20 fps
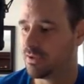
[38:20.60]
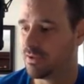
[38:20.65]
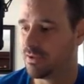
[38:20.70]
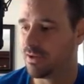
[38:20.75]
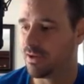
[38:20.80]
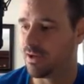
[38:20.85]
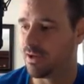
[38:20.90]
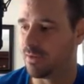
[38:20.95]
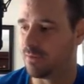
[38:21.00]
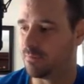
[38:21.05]

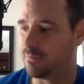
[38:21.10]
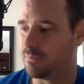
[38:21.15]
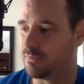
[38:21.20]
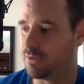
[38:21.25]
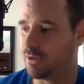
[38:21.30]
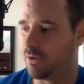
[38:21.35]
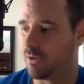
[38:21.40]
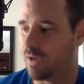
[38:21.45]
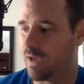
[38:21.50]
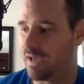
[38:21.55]

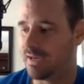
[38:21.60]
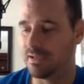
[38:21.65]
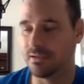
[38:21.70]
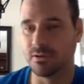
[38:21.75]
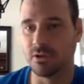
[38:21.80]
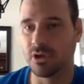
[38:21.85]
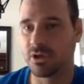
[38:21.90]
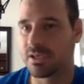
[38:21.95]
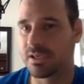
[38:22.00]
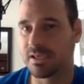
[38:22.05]

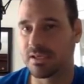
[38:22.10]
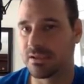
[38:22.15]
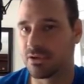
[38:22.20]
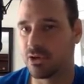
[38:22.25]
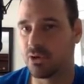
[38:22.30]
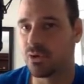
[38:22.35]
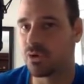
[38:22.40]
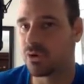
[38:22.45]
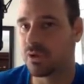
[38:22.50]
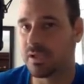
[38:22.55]

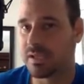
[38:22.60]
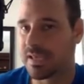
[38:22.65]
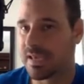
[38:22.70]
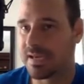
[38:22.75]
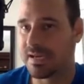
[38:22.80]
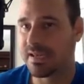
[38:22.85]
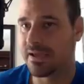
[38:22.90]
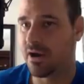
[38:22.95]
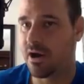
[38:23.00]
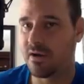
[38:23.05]
Googling
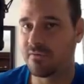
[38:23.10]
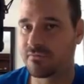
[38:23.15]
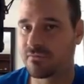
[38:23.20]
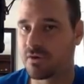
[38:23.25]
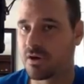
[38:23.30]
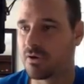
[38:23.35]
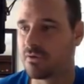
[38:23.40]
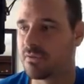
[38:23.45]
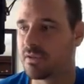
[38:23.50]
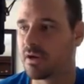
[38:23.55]
any
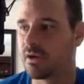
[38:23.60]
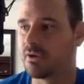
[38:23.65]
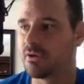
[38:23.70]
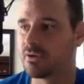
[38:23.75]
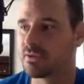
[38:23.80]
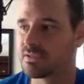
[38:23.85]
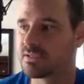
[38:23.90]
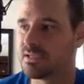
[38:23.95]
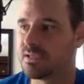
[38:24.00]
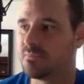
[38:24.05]
offer out there,
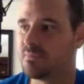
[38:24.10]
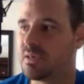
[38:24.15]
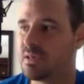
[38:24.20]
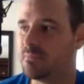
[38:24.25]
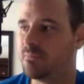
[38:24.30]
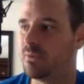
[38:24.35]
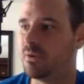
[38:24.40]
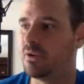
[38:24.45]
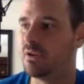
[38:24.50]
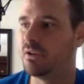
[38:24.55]
you'll see
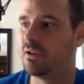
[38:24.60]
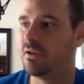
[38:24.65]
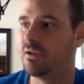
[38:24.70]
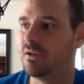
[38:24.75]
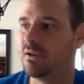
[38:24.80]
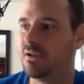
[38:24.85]
people